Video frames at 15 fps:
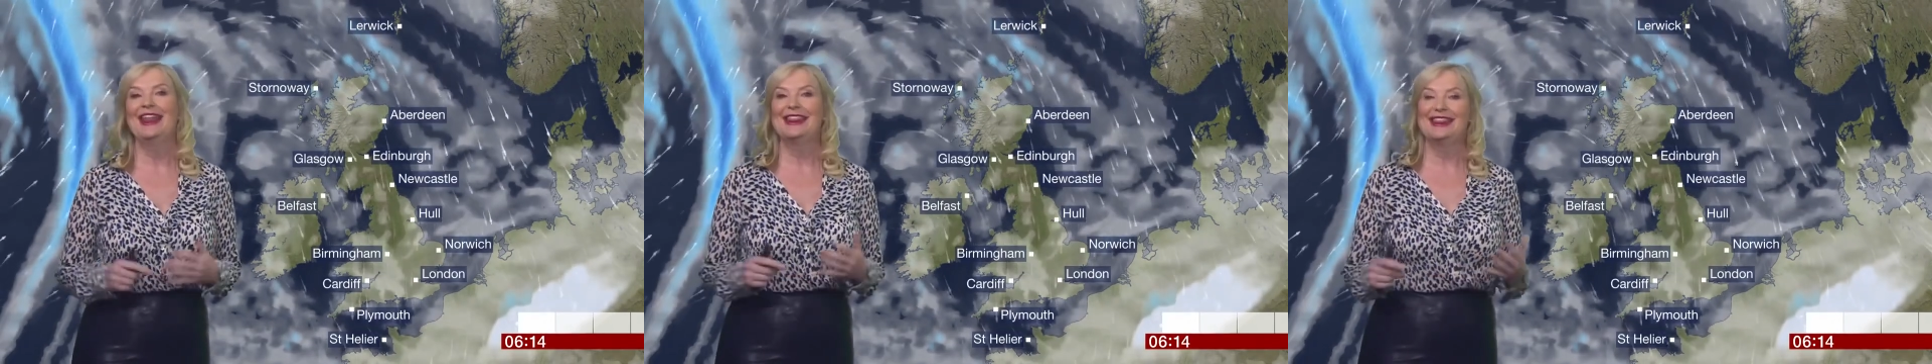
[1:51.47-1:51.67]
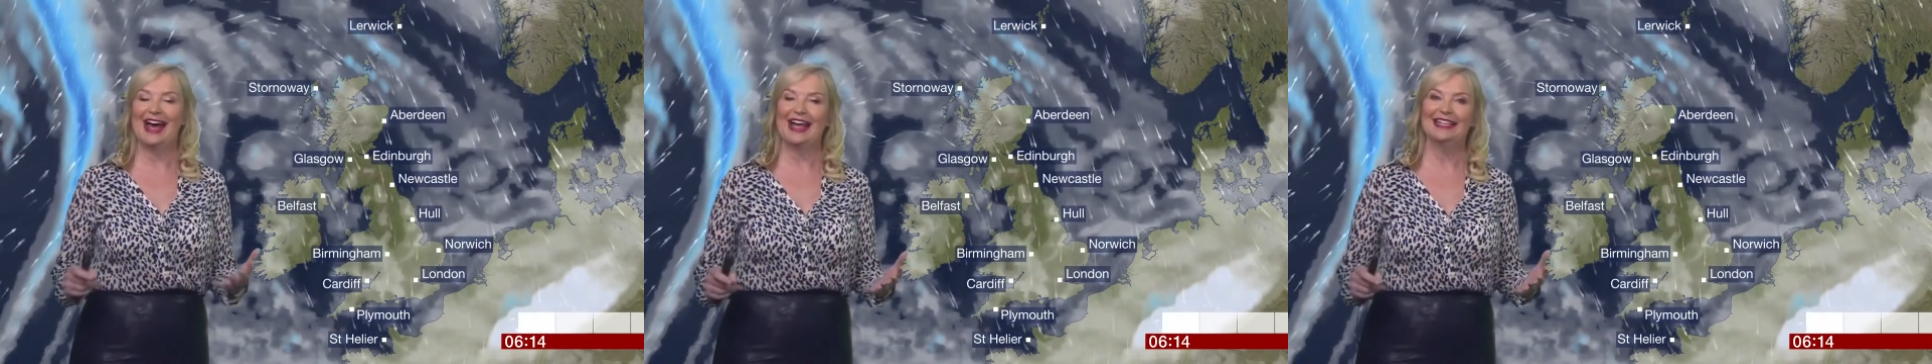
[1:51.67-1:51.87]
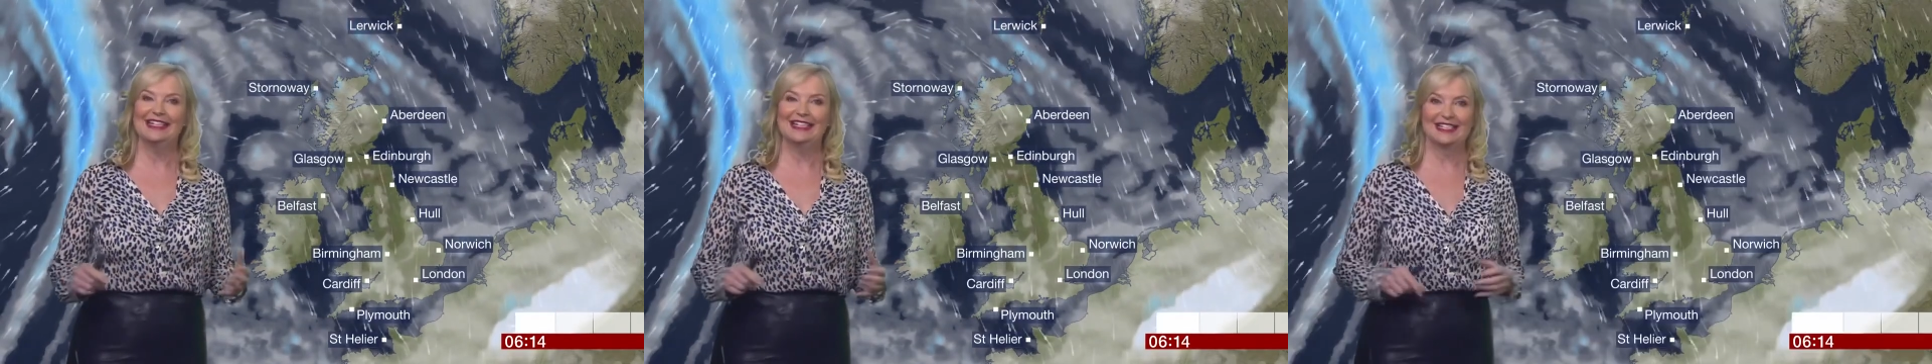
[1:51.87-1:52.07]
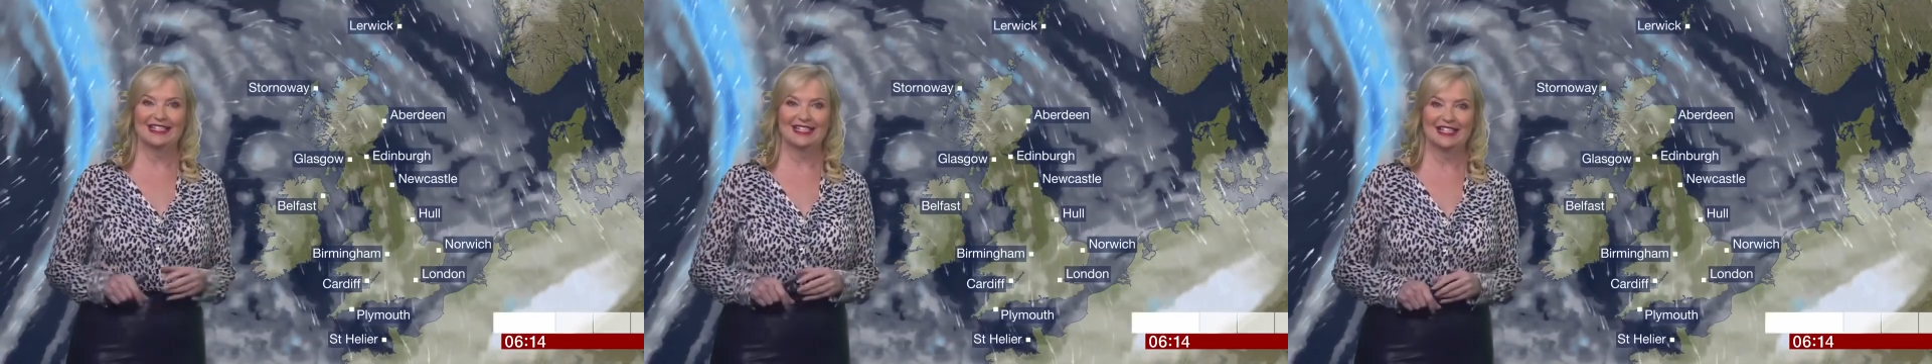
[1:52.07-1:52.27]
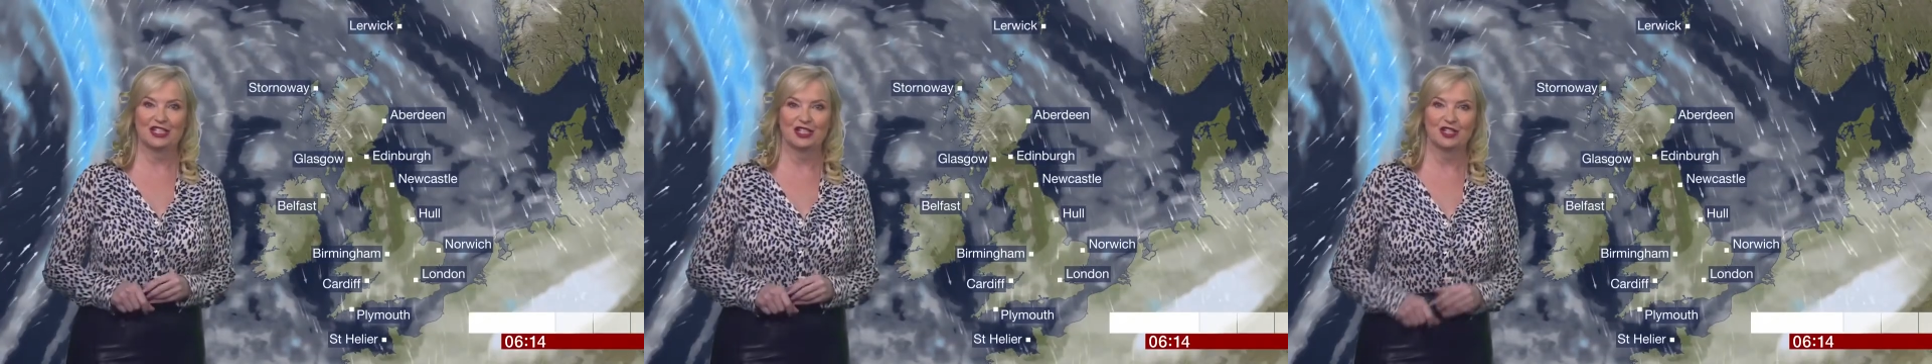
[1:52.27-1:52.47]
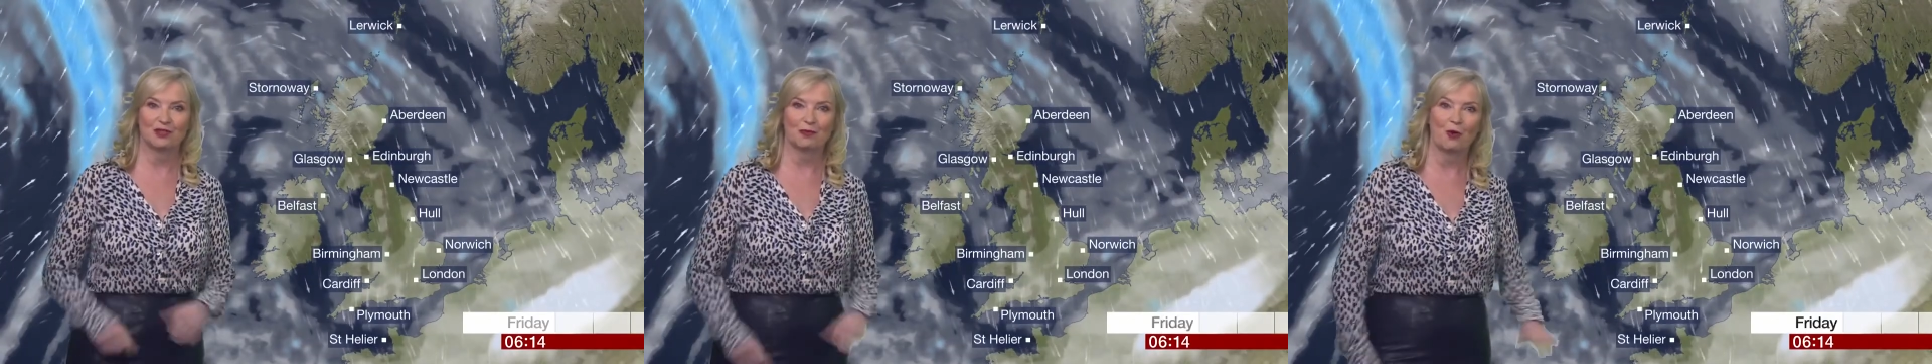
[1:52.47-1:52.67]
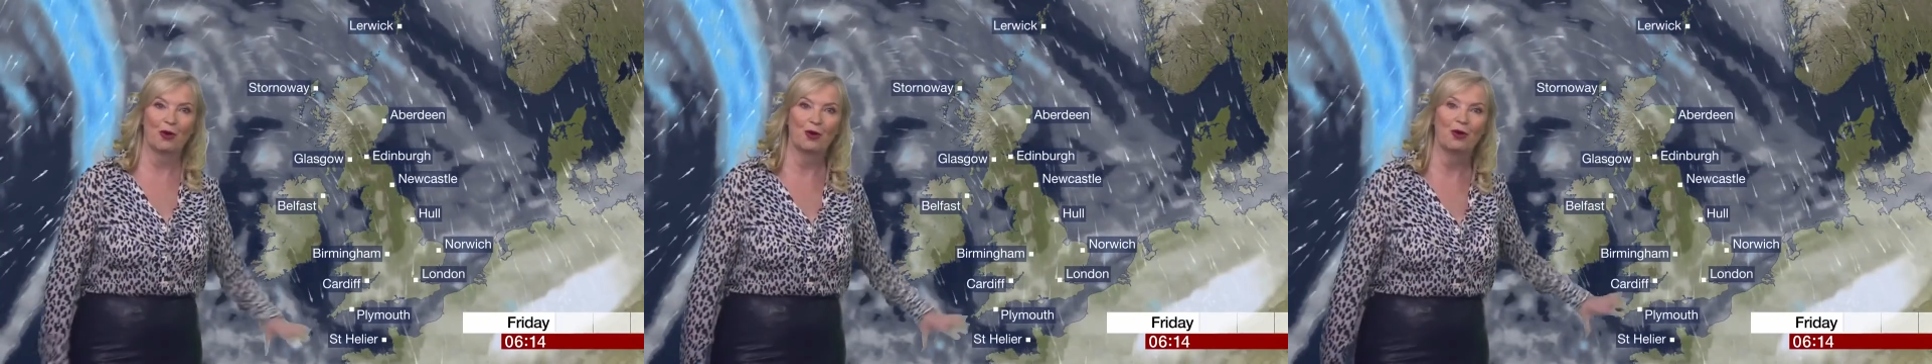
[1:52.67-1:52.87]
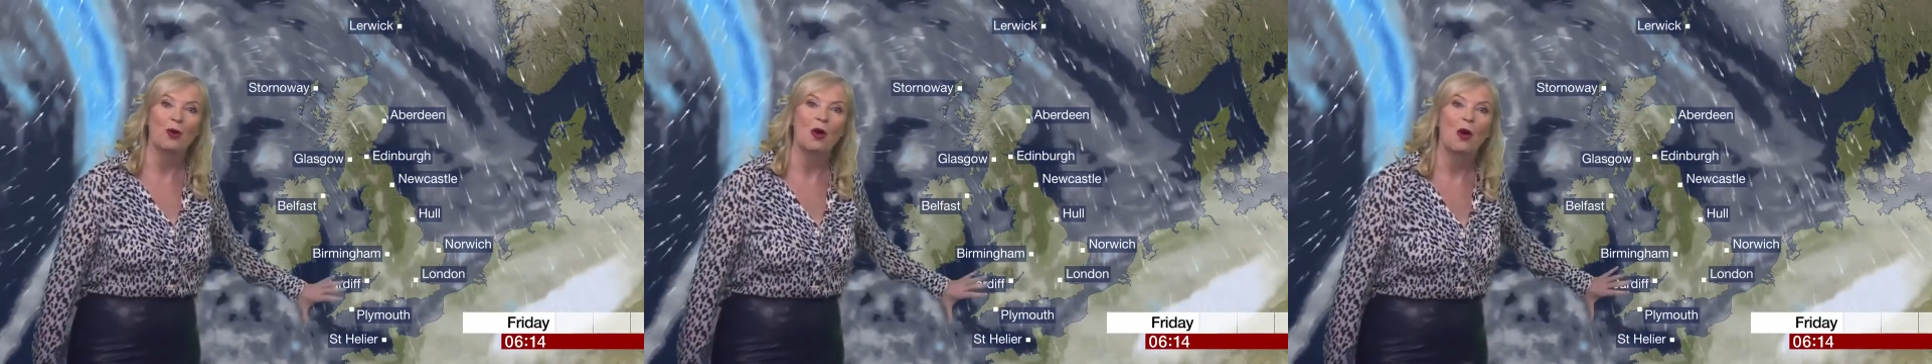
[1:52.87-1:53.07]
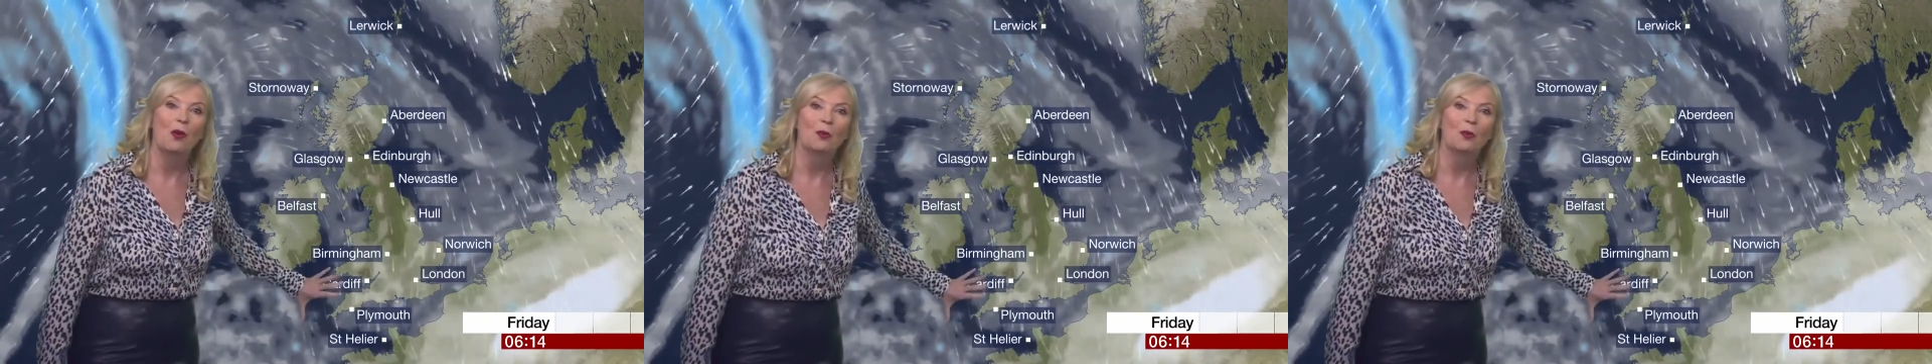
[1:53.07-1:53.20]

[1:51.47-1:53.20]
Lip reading: That leads us into tomorrow.